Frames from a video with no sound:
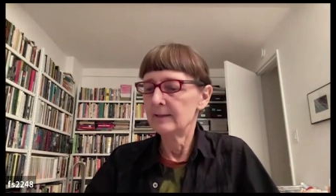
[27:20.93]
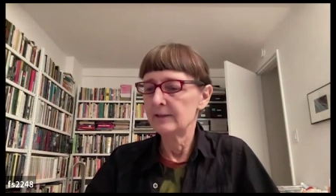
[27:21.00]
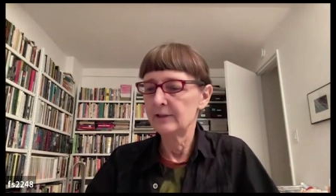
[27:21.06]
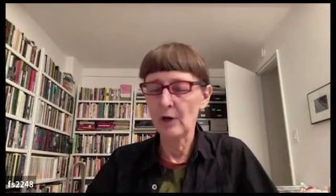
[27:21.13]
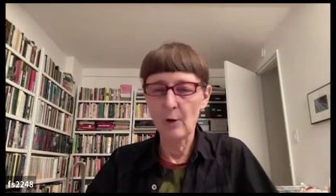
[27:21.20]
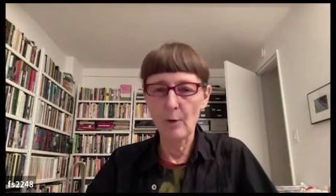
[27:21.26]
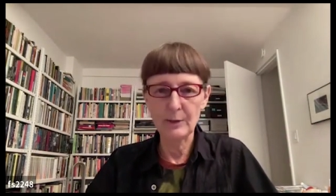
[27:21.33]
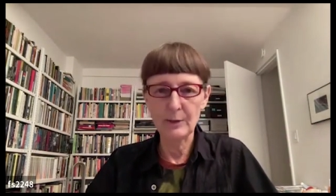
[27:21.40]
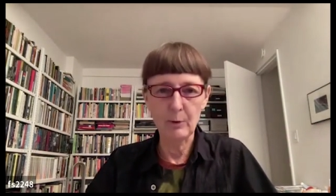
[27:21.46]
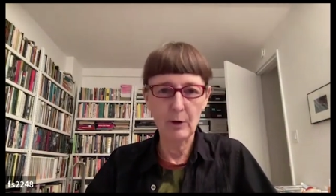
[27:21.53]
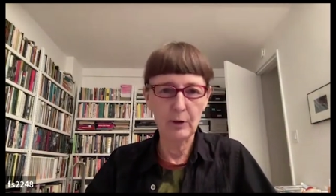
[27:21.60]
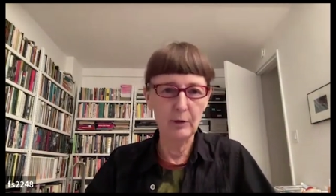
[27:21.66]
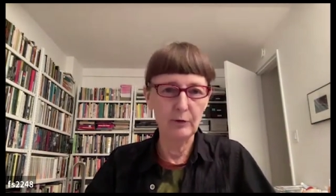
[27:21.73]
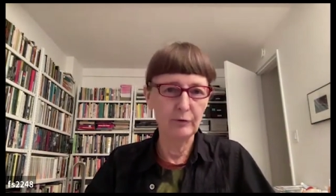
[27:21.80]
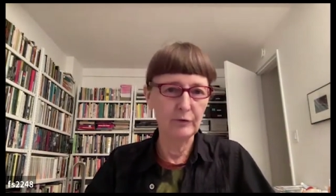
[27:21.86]
show us
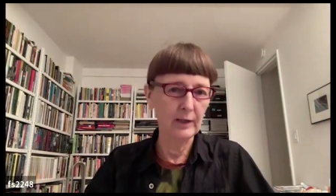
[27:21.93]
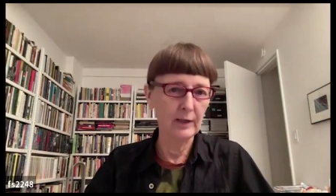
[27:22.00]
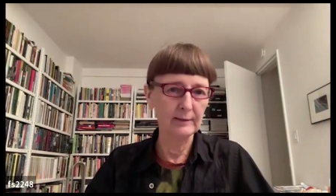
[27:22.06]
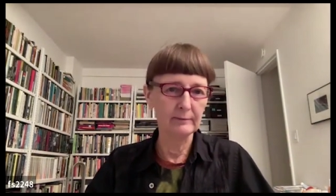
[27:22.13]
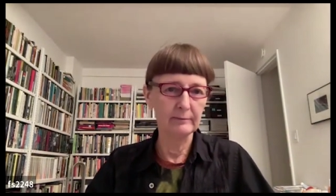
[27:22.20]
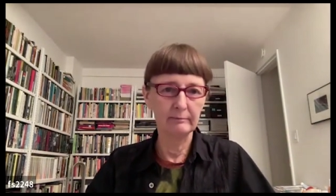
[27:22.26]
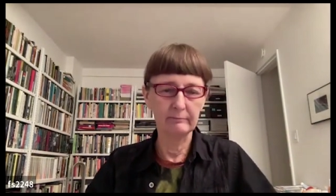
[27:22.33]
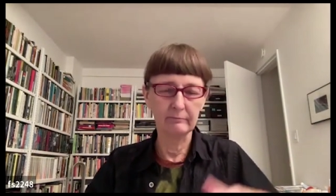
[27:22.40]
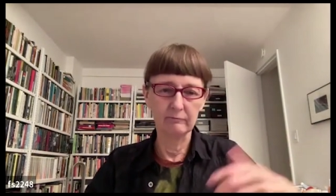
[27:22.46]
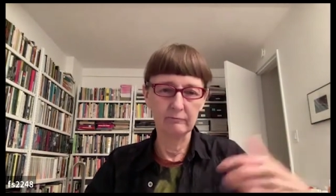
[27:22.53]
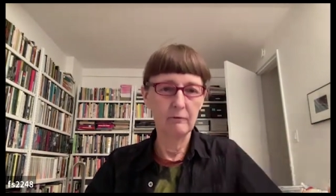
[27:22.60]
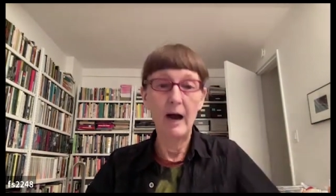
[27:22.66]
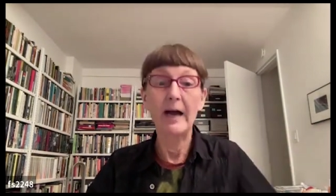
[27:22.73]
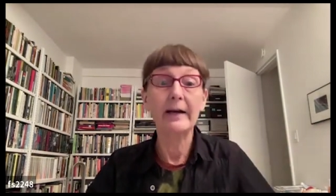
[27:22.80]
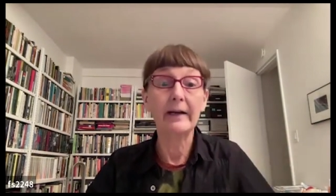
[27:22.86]
work you've done
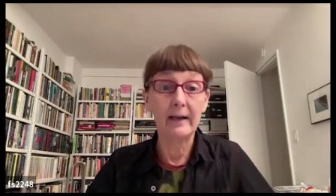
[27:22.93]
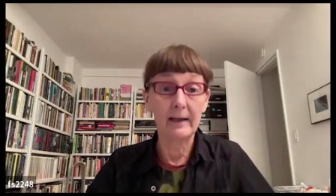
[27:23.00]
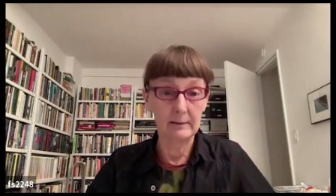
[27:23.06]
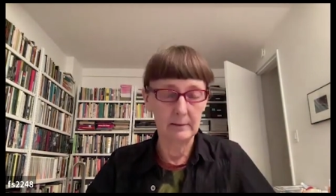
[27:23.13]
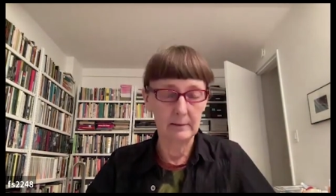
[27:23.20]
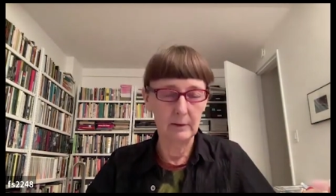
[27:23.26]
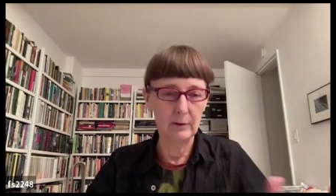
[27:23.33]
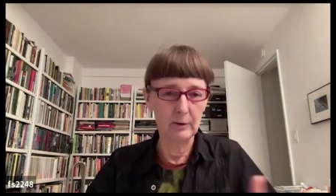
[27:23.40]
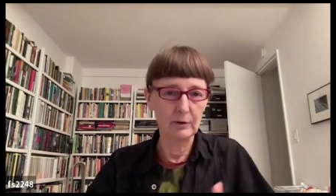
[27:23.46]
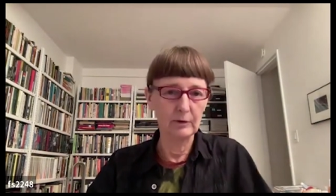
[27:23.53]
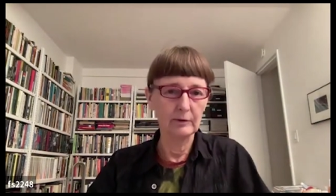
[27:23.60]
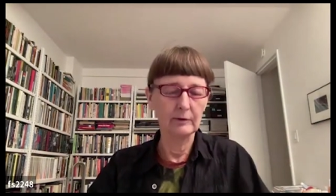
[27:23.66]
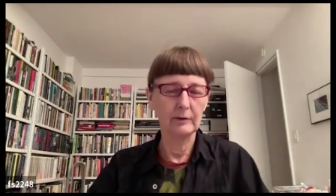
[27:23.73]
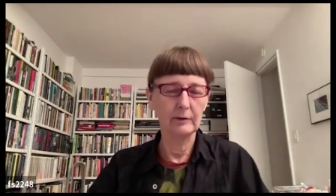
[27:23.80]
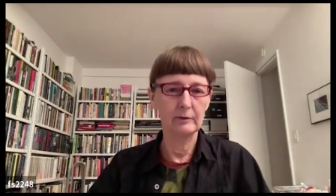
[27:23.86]
writing
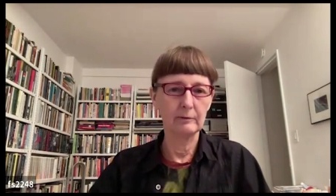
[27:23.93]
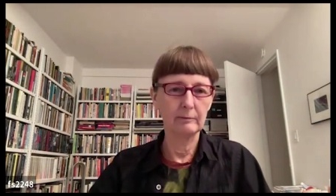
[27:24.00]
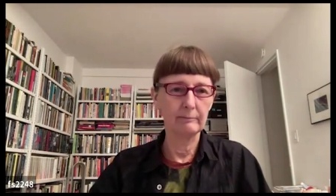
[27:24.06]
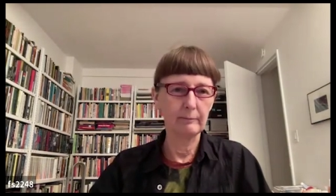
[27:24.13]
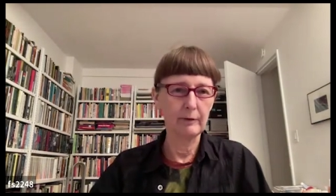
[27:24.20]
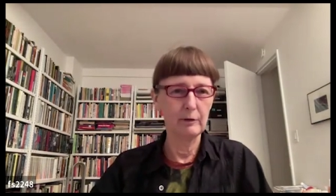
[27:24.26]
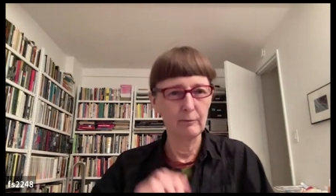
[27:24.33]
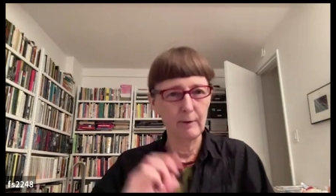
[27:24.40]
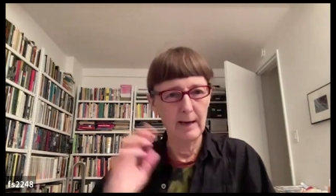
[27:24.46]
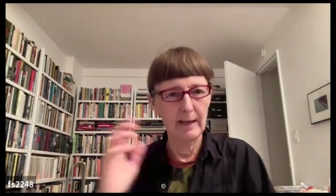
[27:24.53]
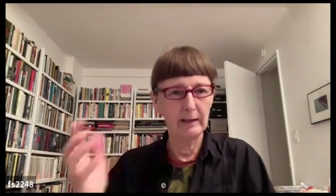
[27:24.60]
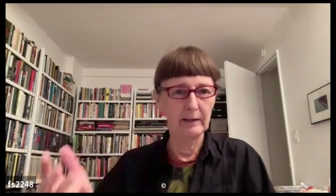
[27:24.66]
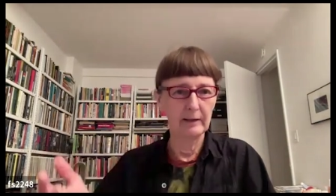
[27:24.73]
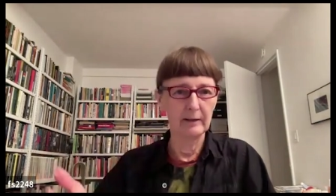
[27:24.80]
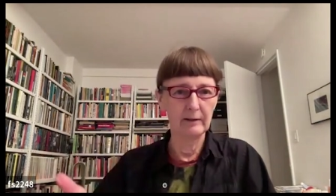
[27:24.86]
or you know
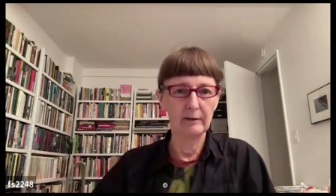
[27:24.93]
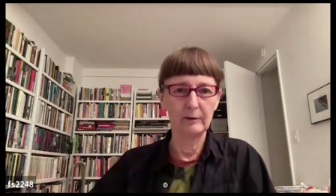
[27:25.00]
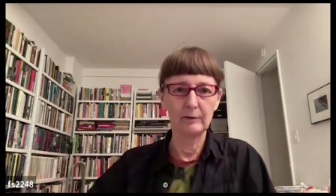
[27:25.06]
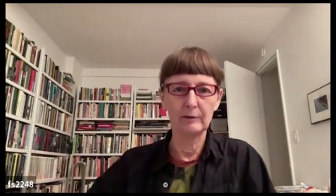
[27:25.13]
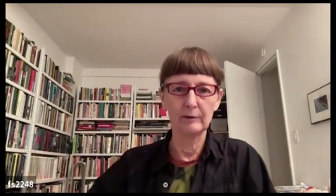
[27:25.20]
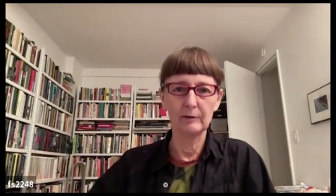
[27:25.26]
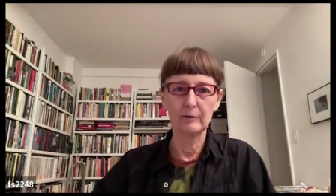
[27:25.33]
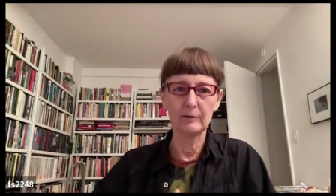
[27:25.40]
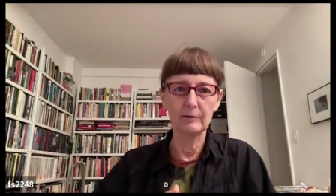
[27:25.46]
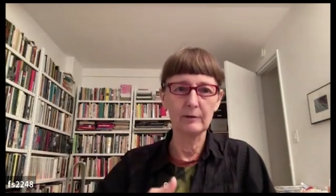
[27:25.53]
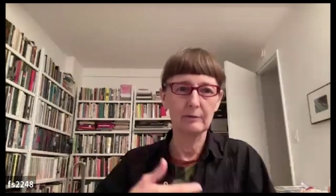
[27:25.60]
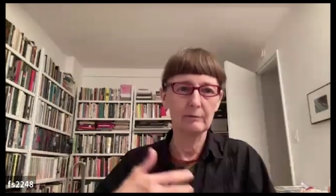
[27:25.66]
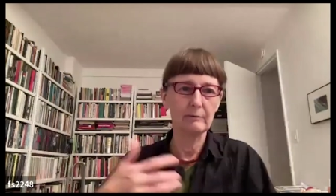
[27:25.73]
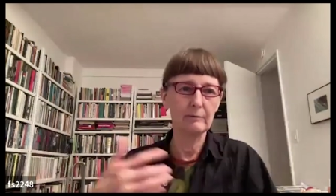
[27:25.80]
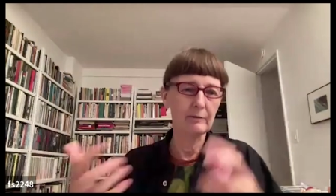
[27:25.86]
curating or
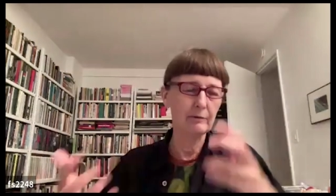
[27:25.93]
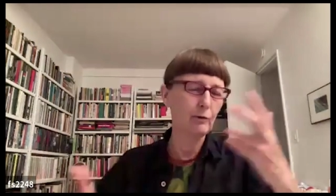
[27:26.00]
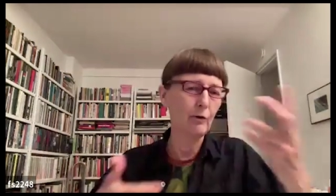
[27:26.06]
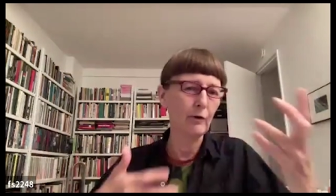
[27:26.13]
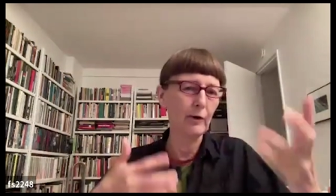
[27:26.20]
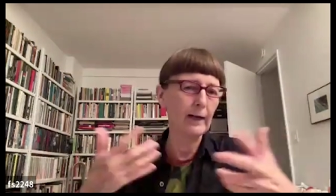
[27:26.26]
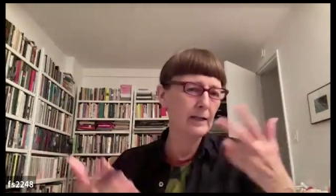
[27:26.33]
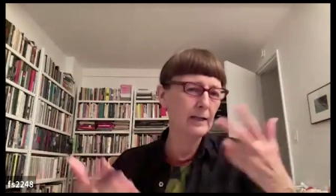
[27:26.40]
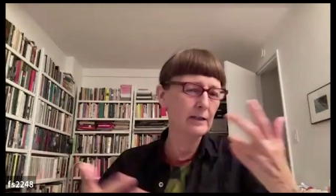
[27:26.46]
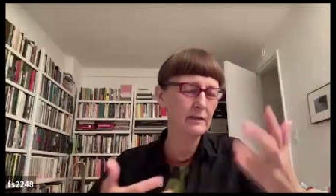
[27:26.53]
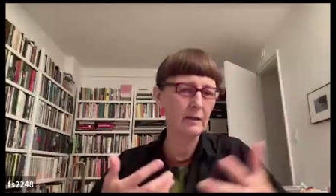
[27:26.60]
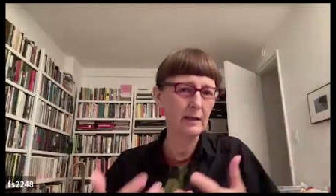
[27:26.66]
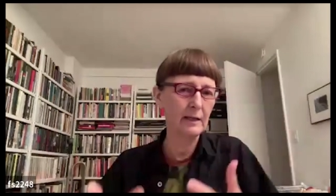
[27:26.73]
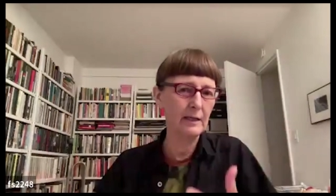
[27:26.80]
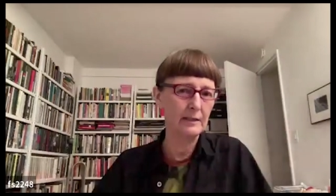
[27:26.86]
you know drawing it
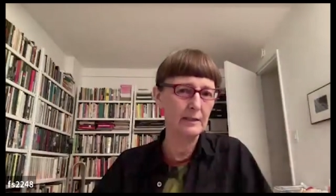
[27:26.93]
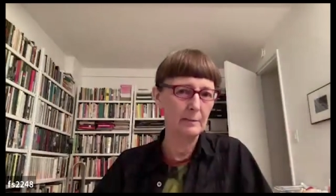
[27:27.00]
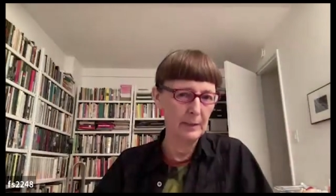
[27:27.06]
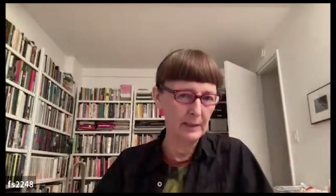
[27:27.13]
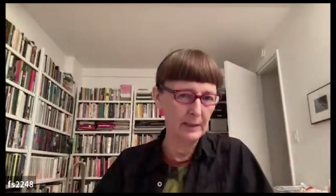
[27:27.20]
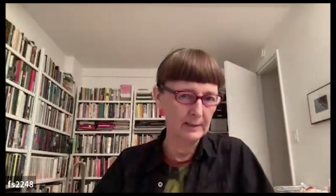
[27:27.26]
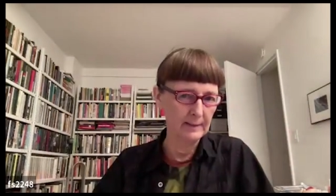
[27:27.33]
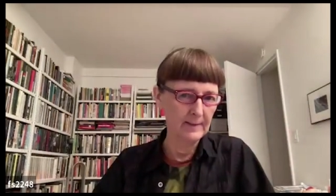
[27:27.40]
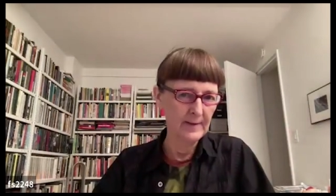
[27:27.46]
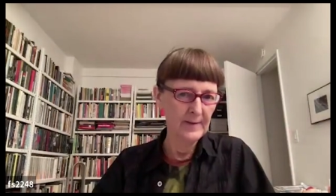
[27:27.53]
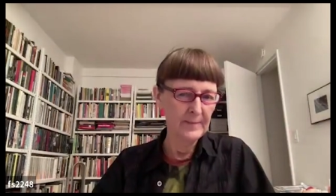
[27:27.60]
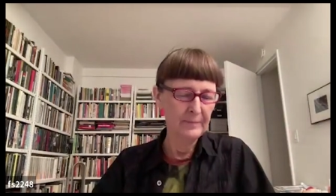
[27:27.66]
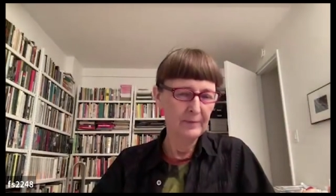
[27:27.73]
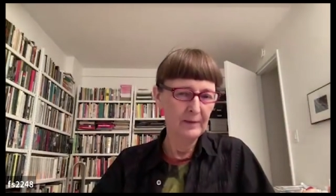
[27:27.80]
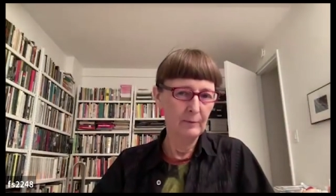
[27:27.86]
doesn't need to be a
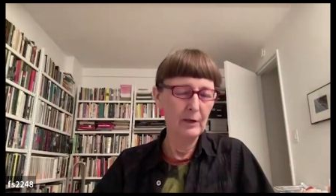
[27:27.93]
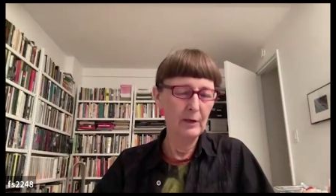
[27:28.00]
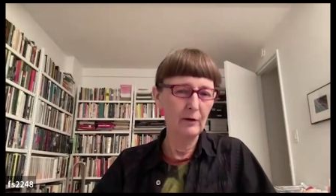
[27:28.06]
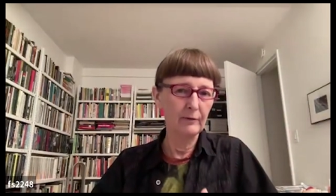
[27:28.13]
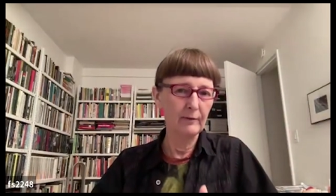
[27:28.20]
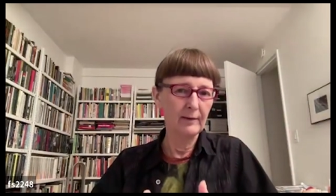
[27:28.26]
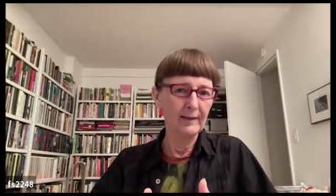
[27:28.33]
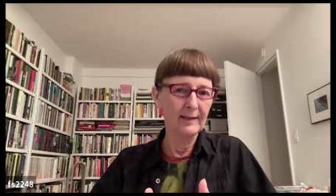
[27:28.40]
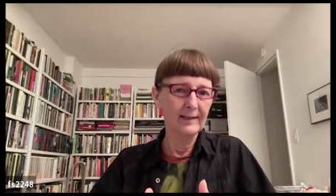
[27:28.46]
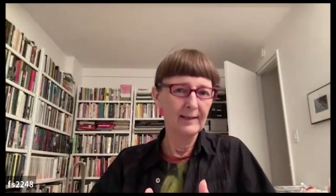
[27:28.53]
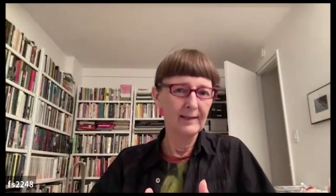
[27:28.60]
we're not